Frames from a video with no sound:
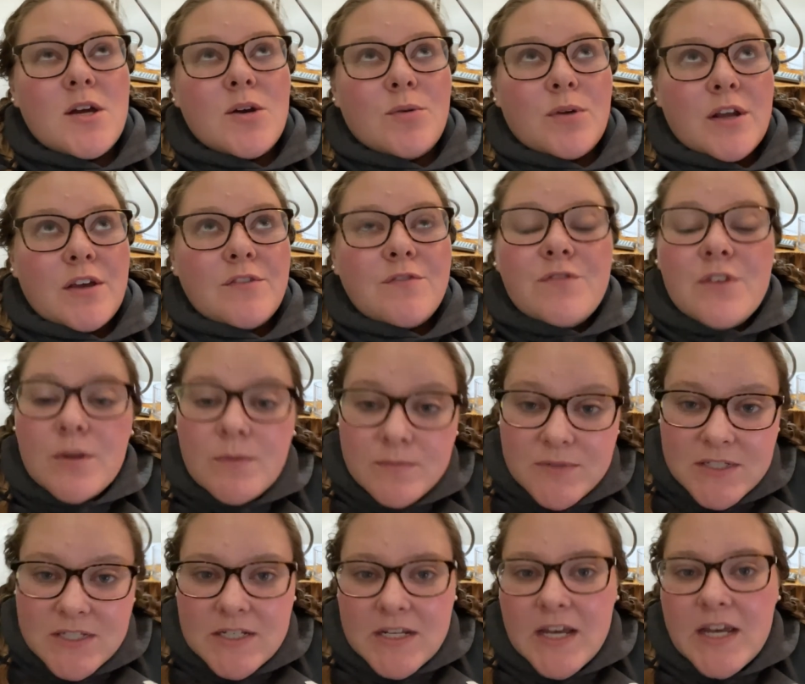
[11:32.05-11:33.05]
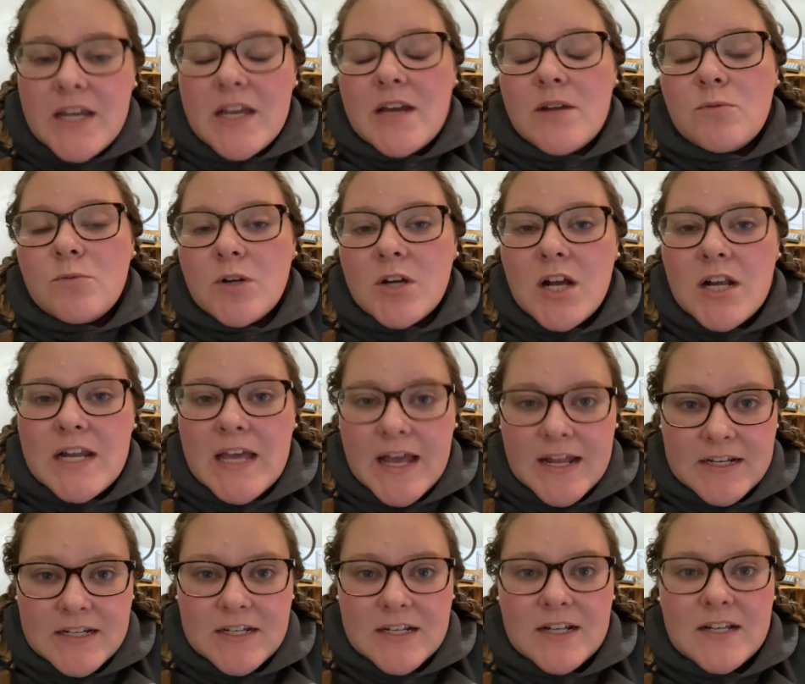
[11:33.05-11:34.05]
what I filmed today and work on
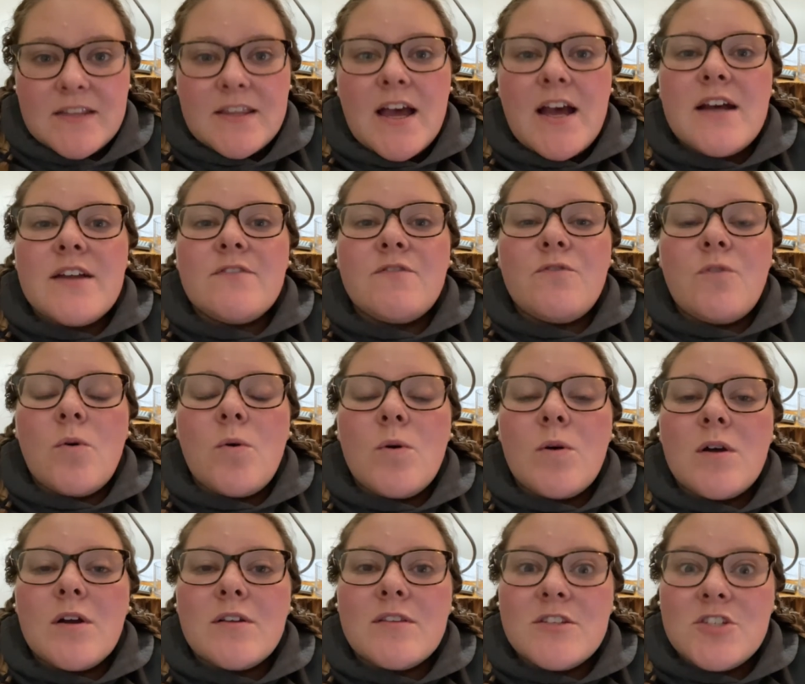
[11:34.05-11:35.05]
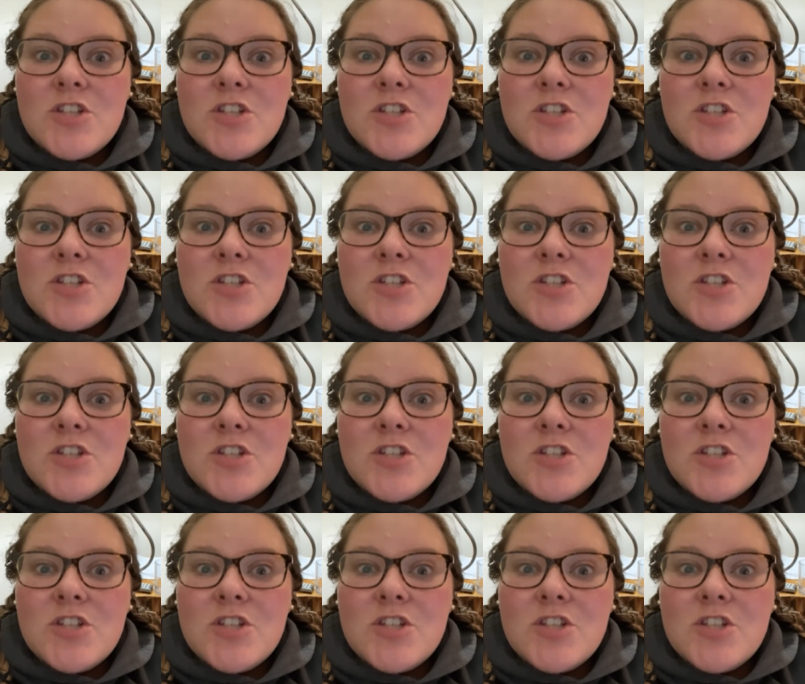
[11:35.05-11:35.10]
editing that for the